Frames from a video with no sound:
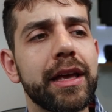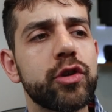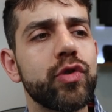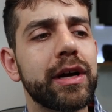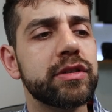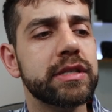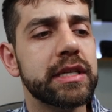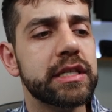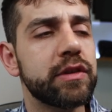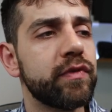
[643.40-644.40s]
my
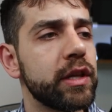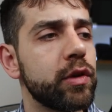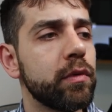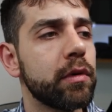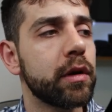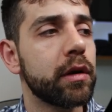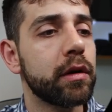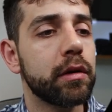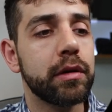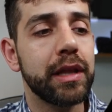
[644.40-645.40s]
360 video,
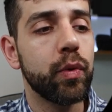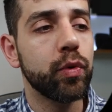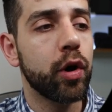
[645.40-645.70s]
they will